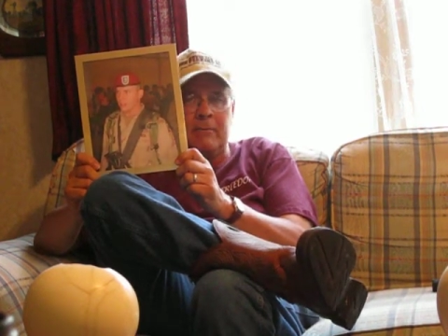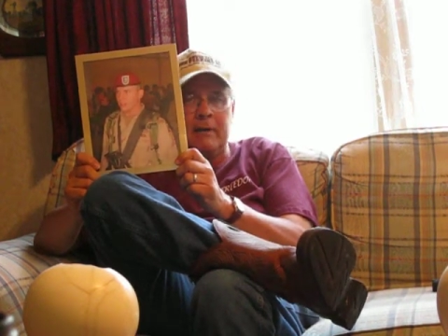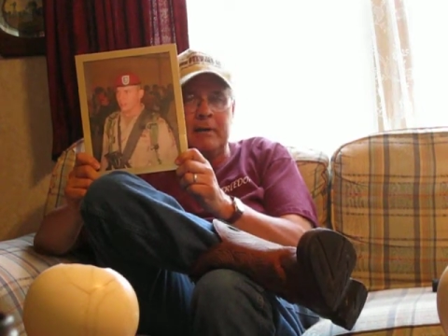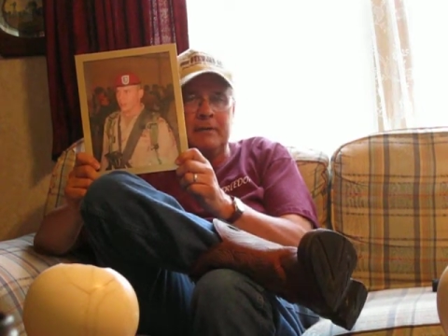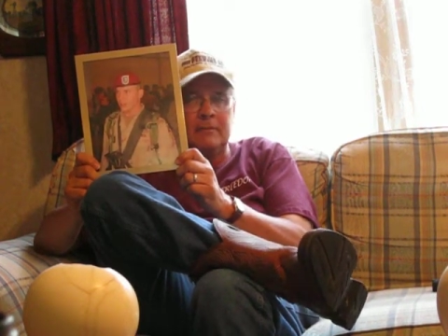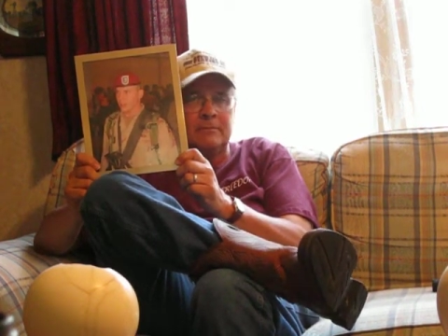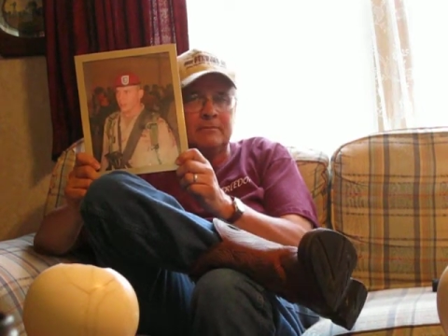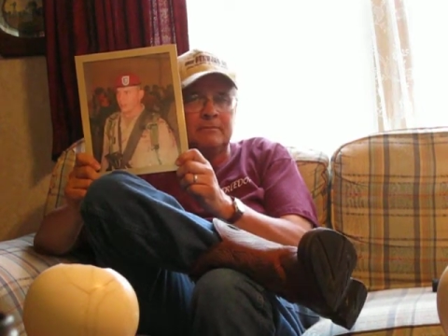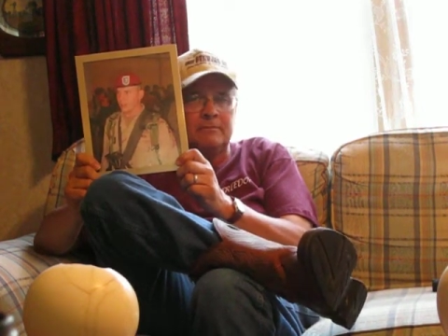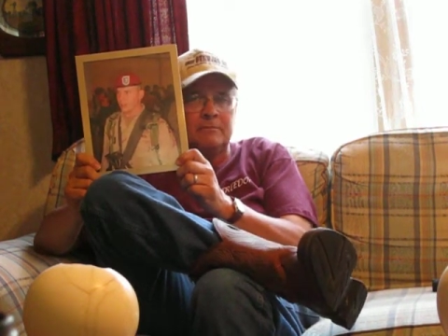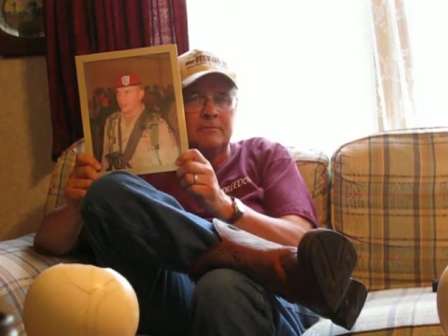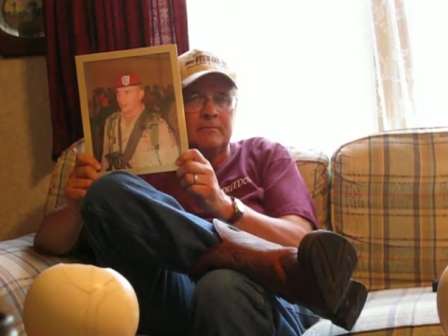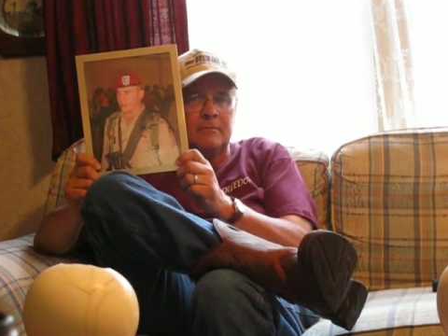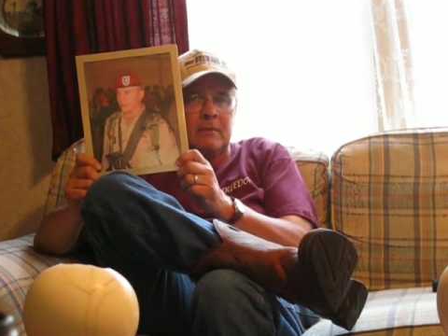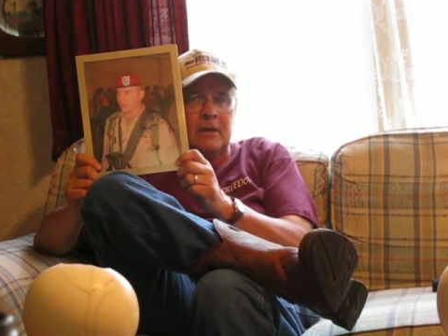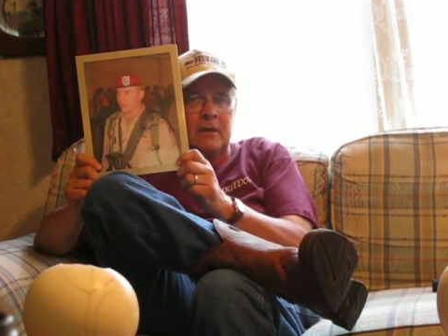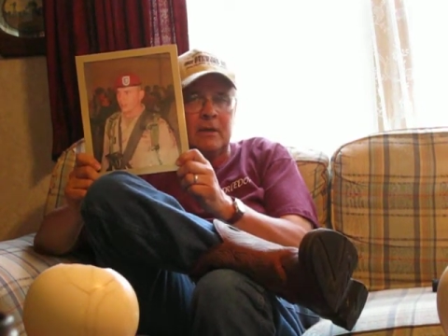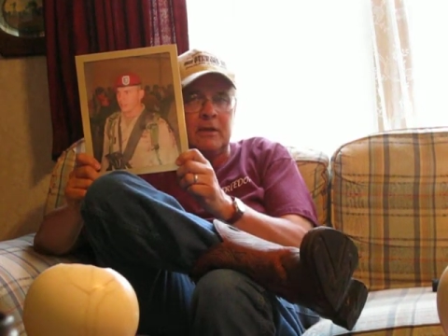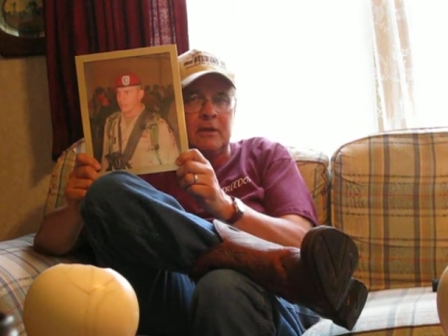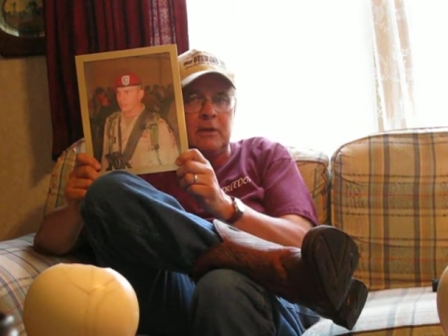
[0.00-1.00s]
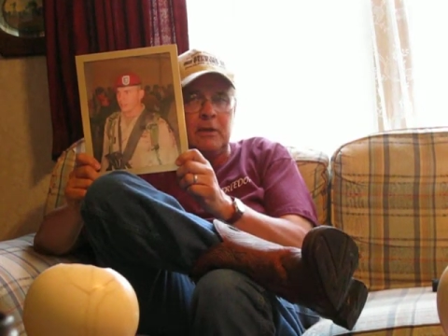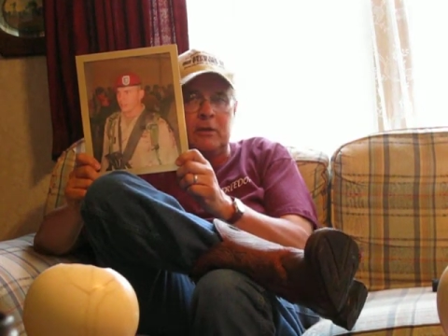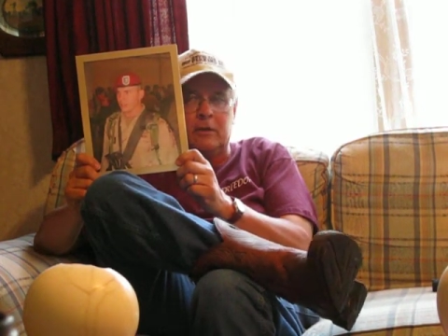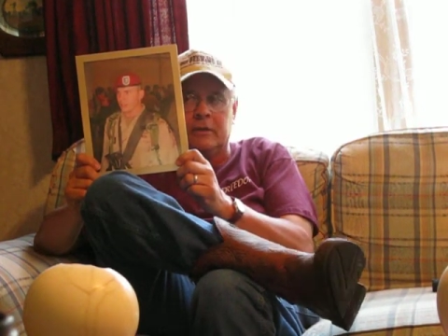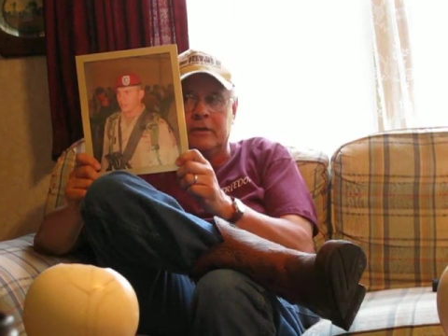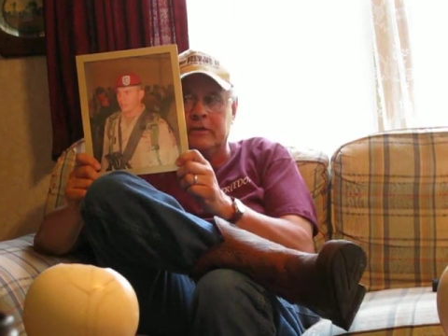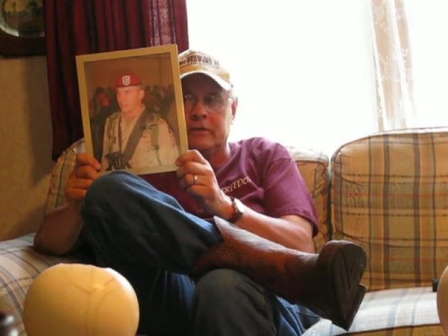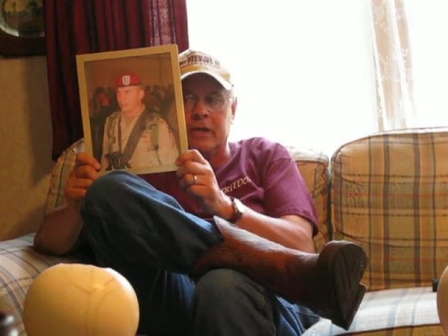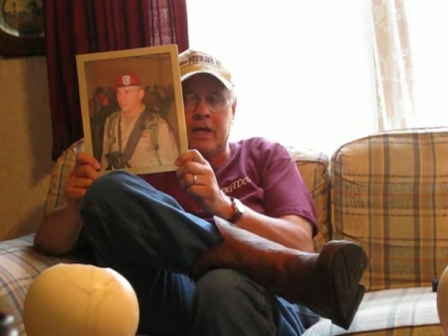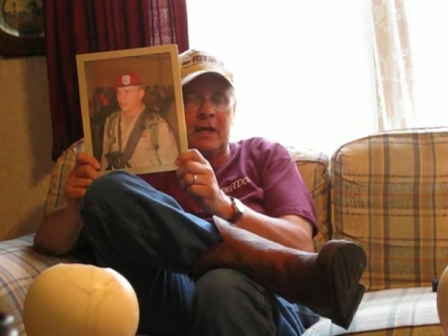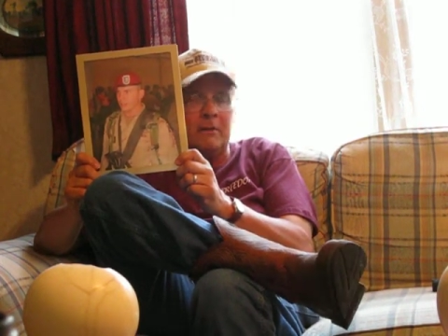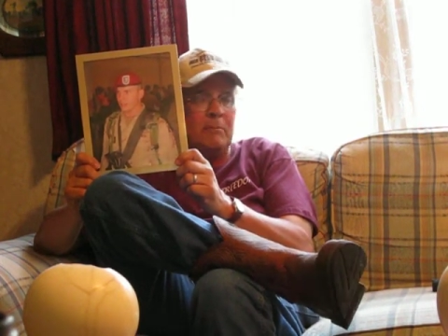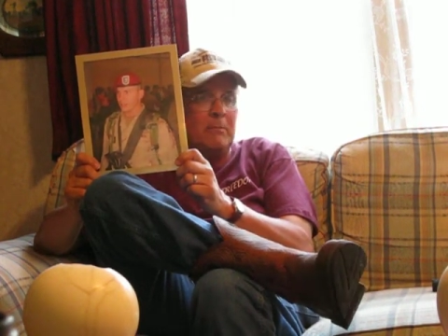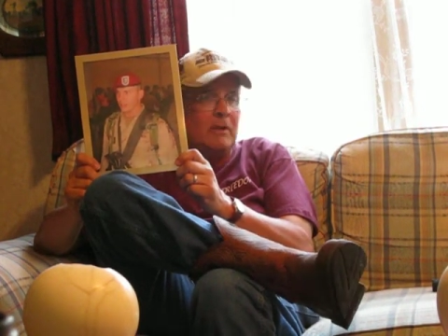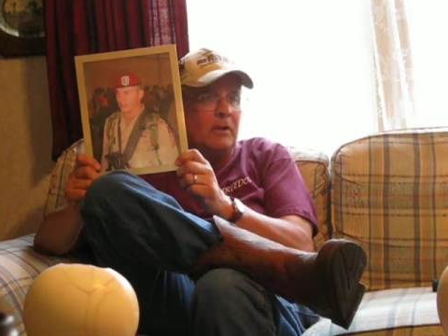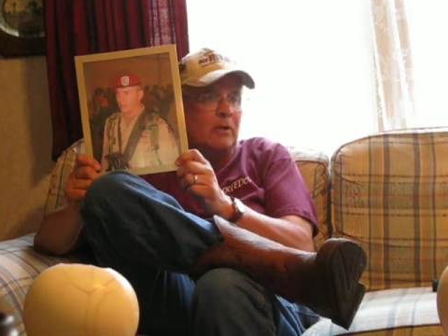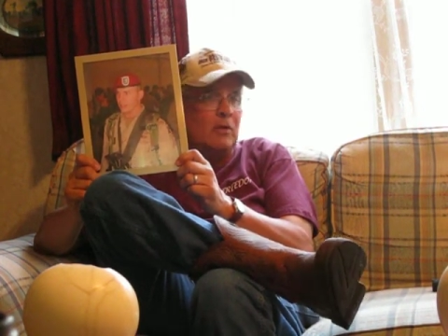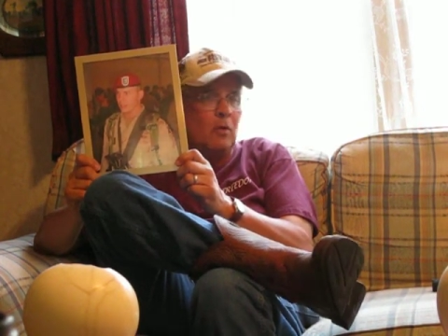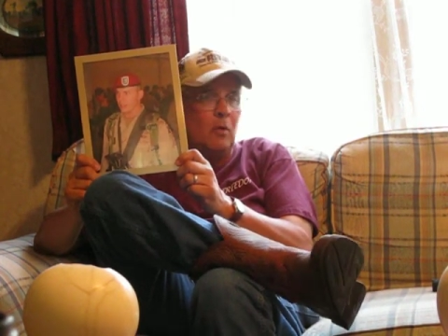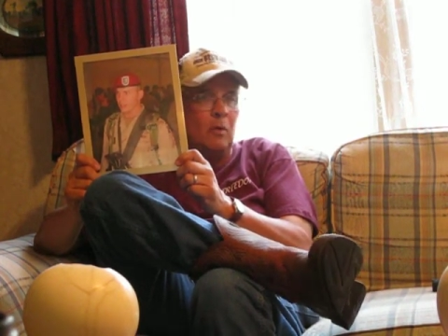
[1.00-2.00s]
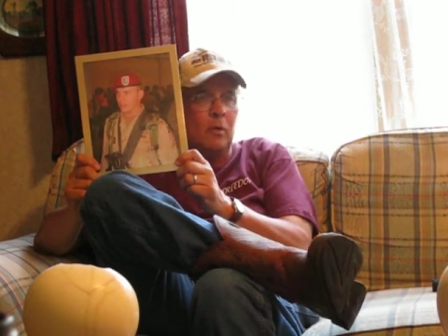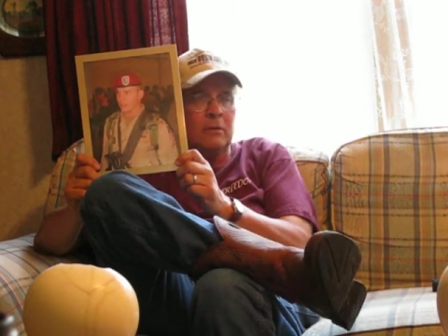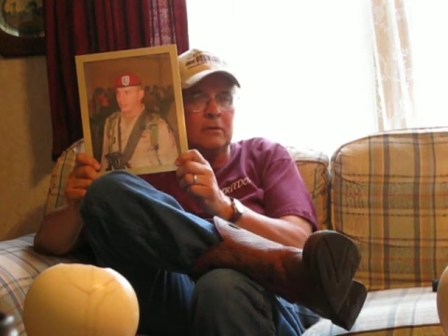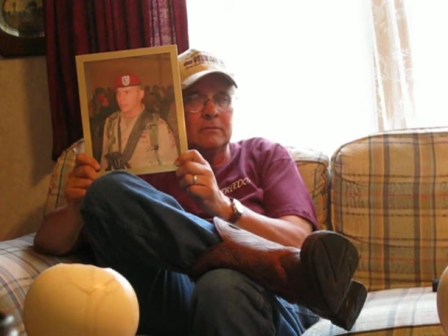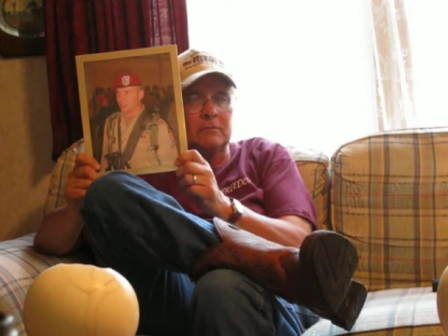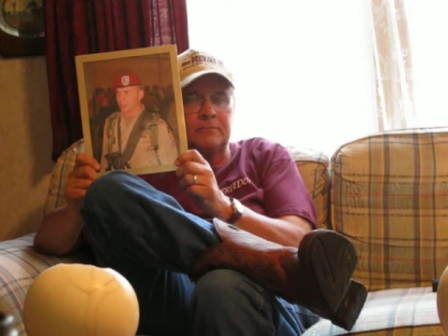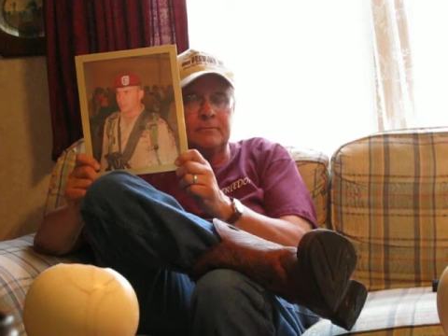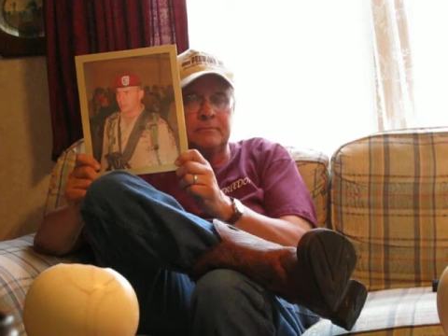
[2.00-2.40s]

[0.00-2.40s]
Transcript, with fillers: me. You can take me to court.